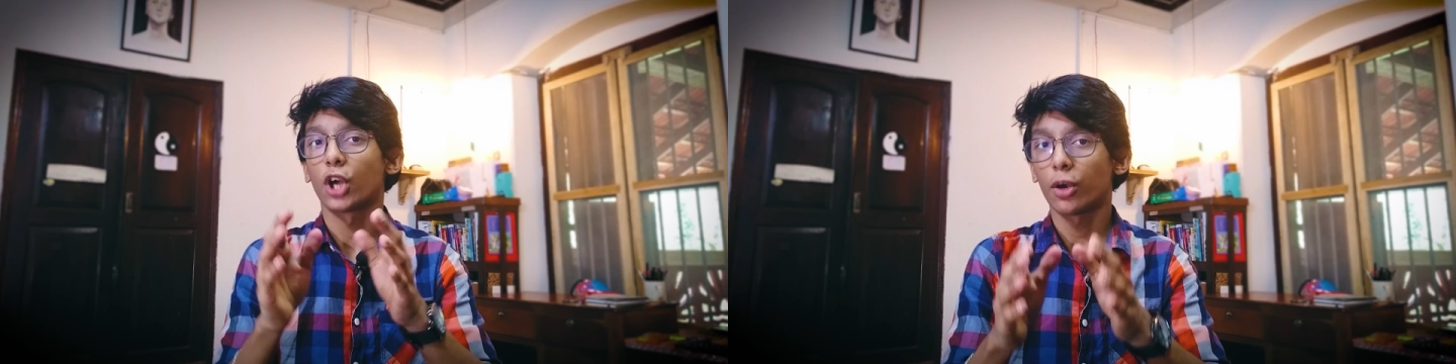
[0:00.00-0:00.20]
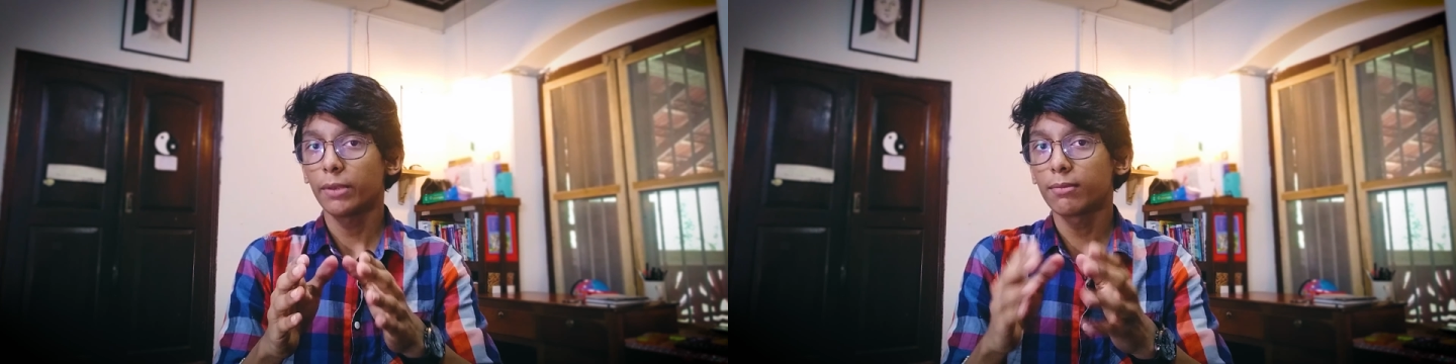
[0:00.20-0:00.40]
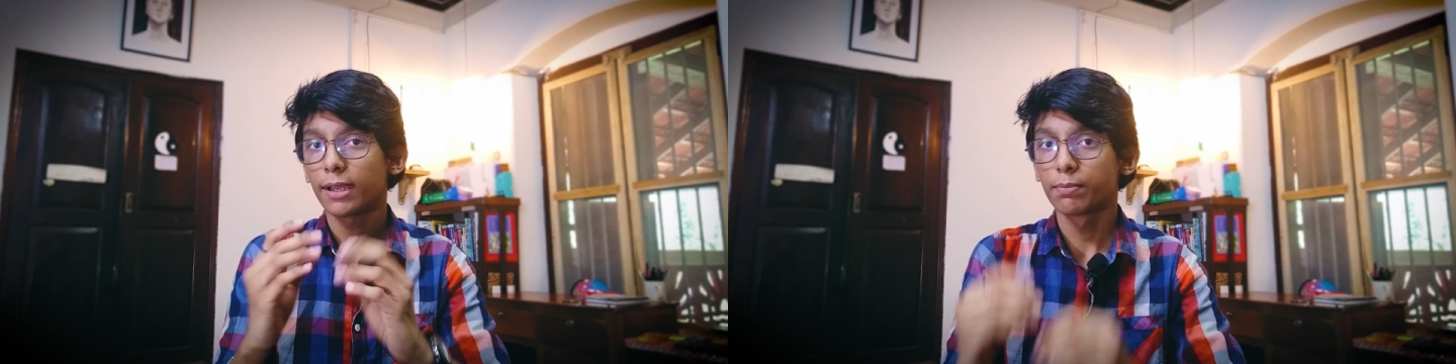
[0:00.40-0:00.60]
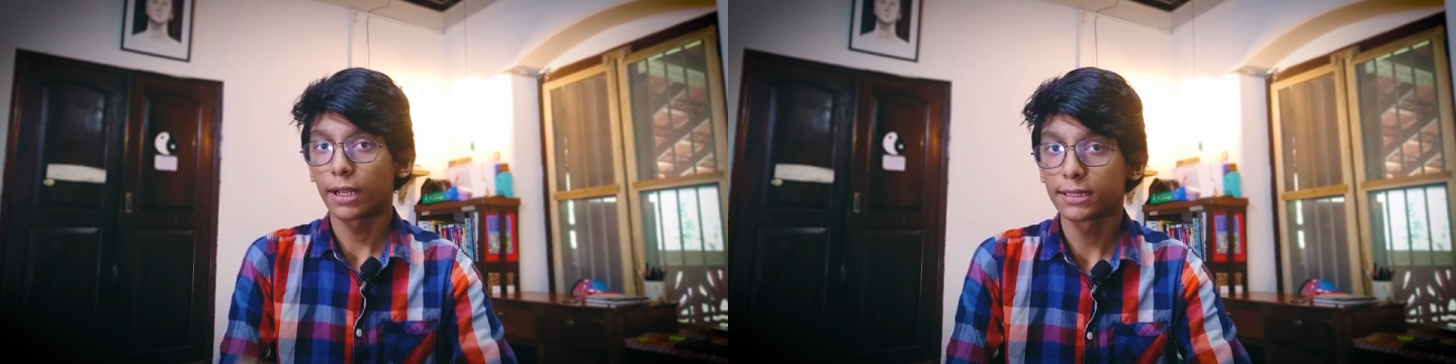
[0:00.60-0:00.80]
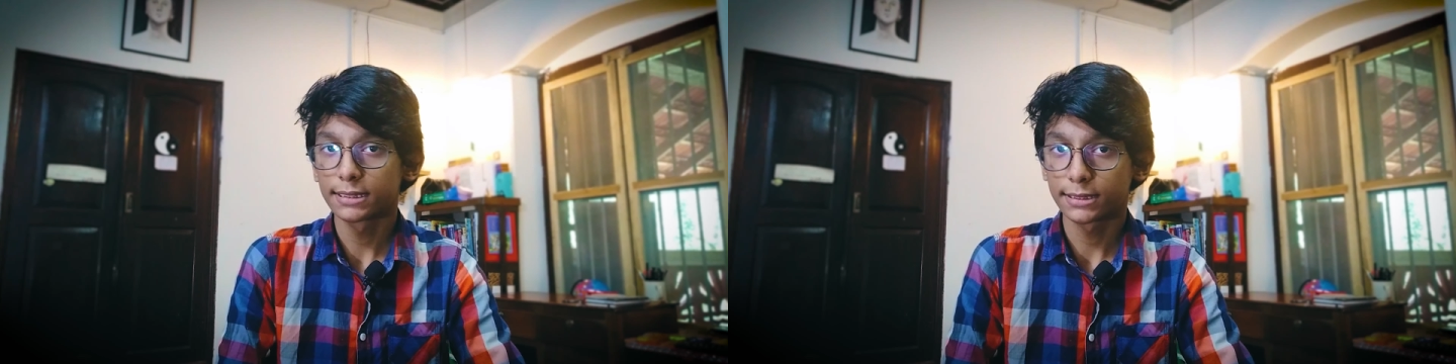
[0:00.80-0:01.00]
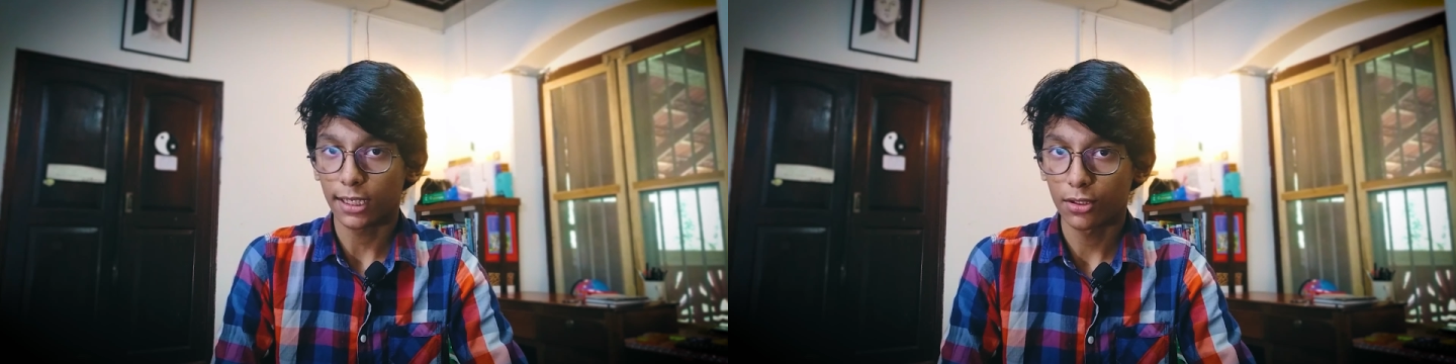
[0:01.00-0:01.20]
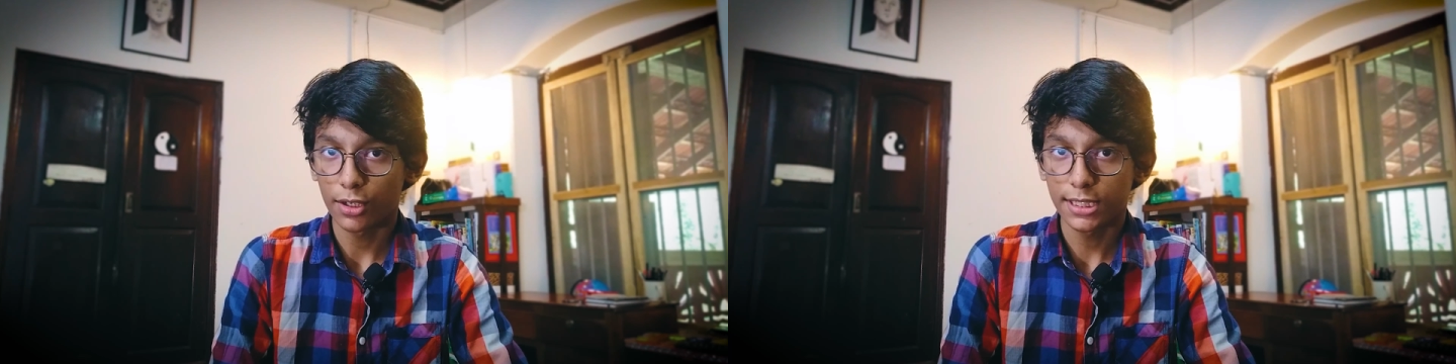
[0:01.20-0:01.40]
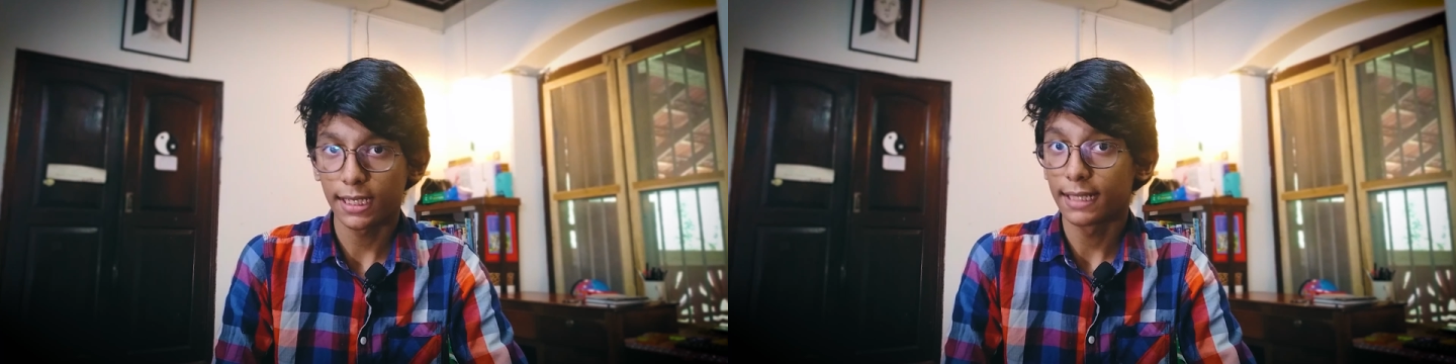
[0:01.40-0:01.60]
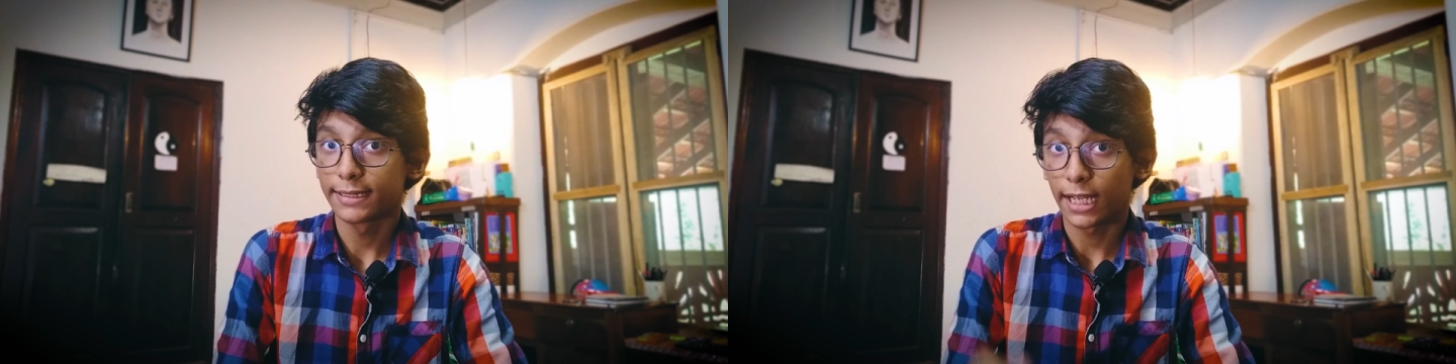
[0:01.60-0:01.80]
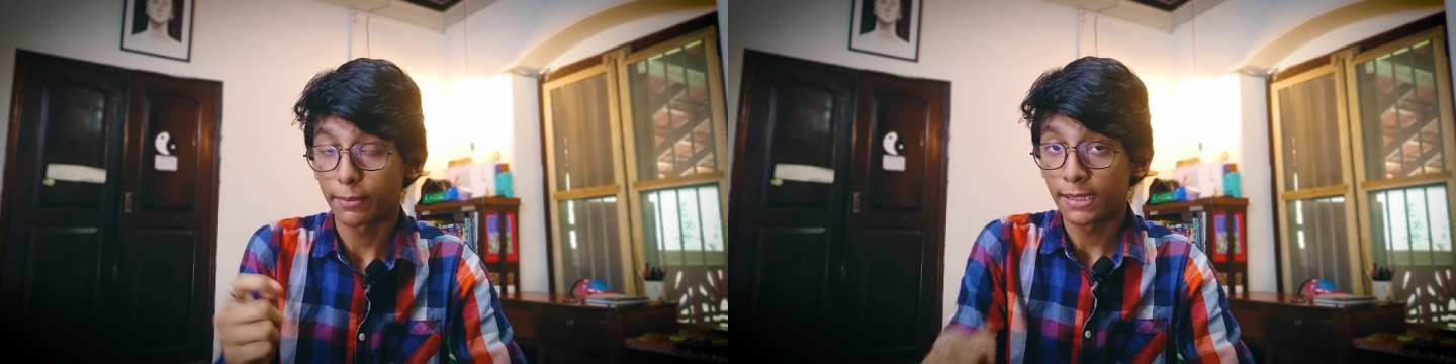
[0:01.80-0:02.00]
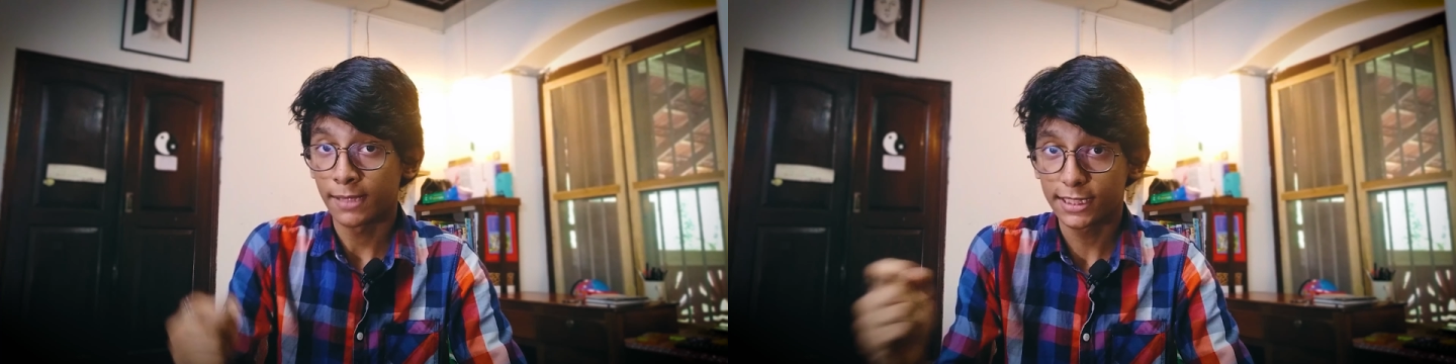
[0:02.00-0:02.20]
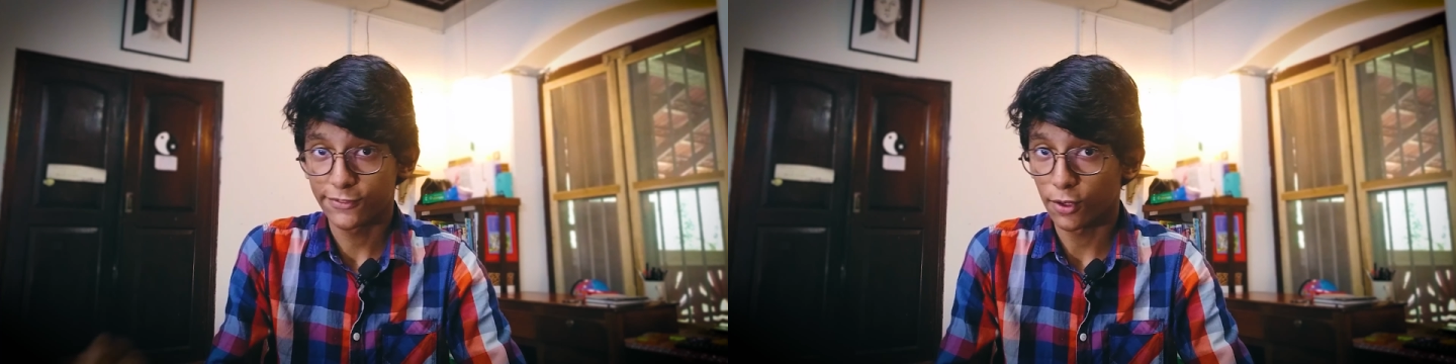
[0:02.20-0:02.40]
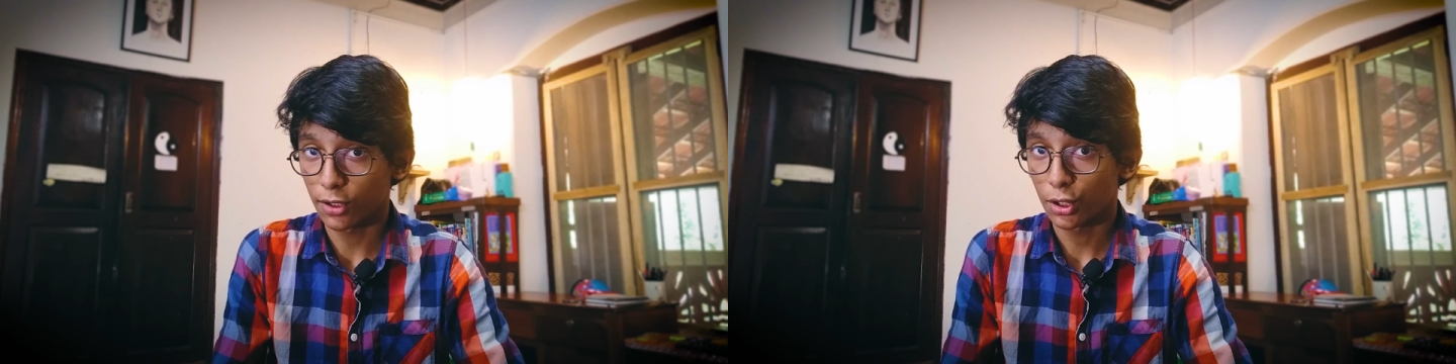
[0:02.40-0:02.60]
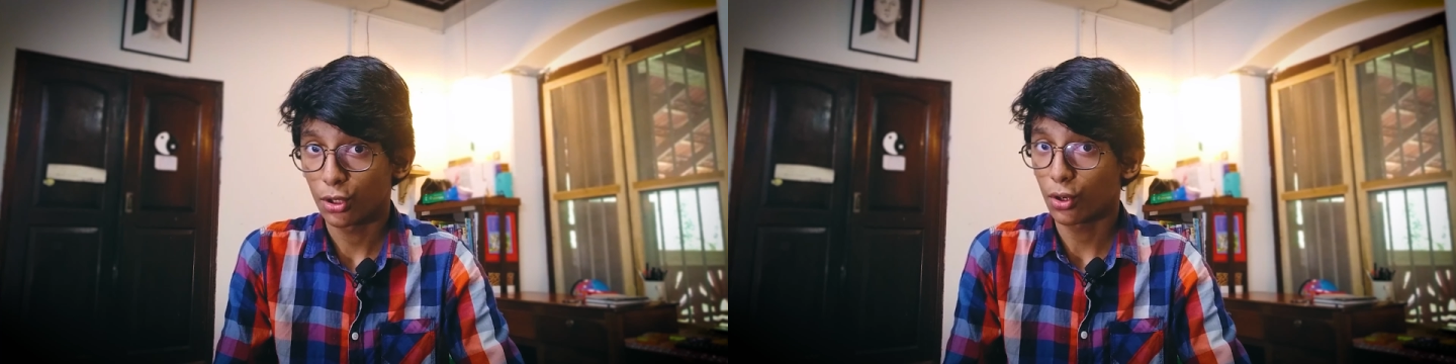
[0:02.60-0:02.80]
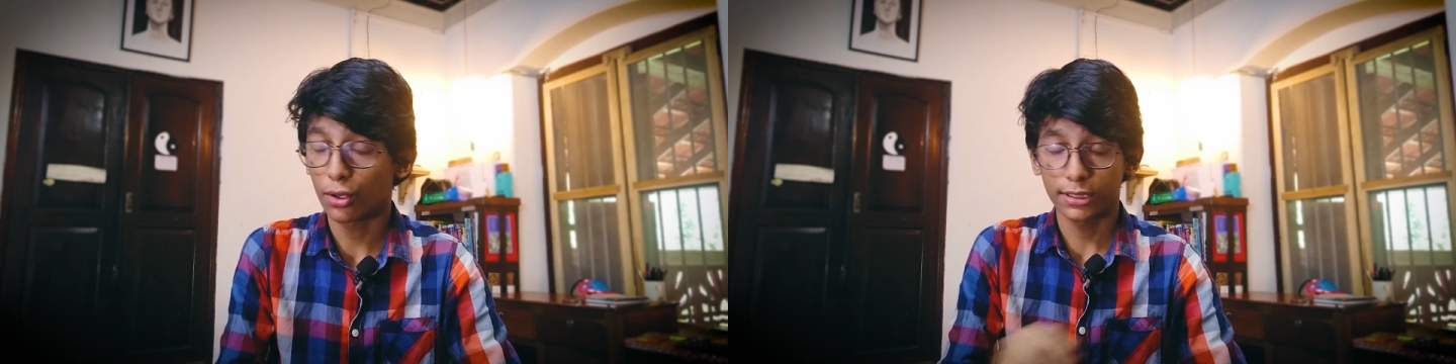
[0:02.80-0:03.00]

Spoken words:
Xiaomi might bring this technology in their Mi Mix 4,